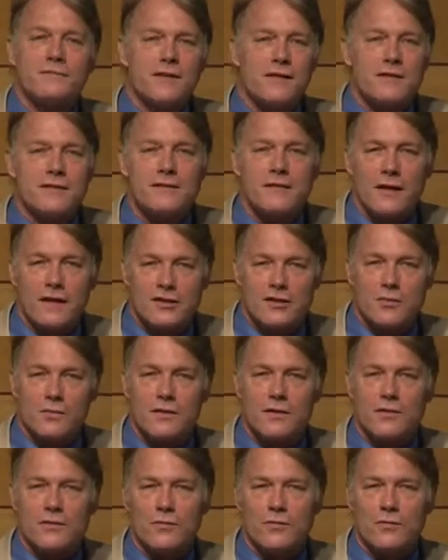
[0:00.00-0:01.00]
Red Sox
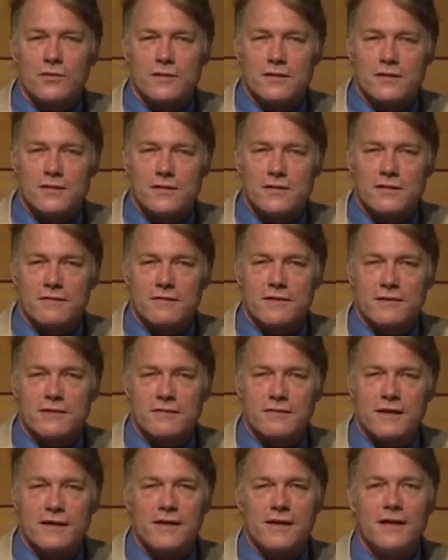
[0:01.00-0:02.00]
winning the World Series,
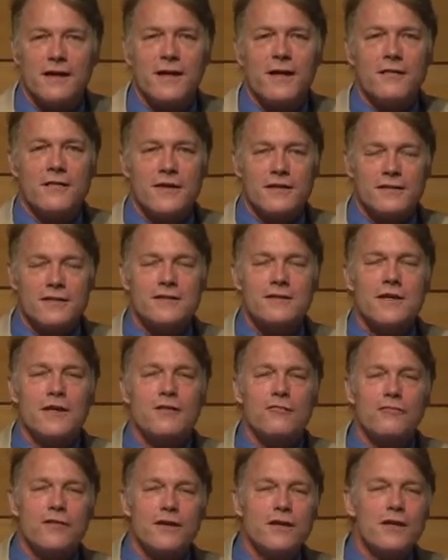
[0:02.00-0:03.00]
right? This is a
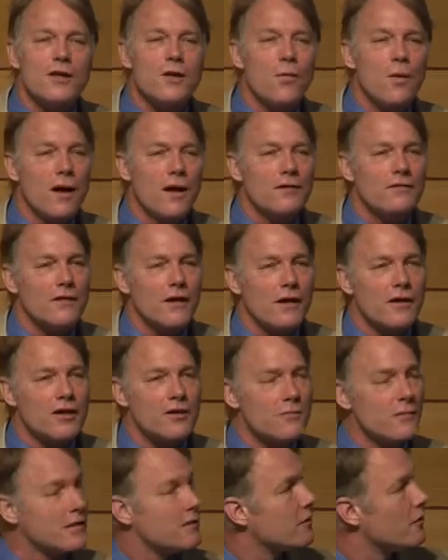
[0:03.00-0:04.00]
really
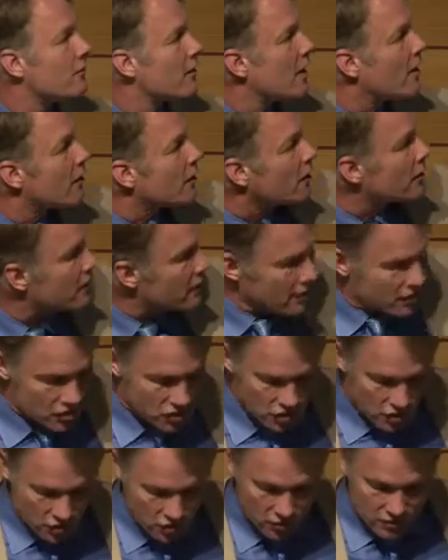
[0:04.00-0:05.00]
well-documented record that
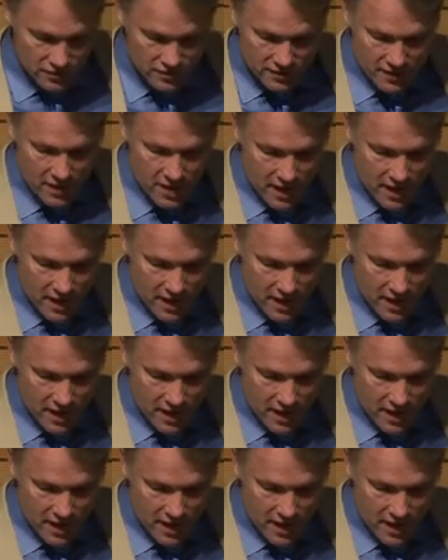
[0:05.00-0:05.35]
shows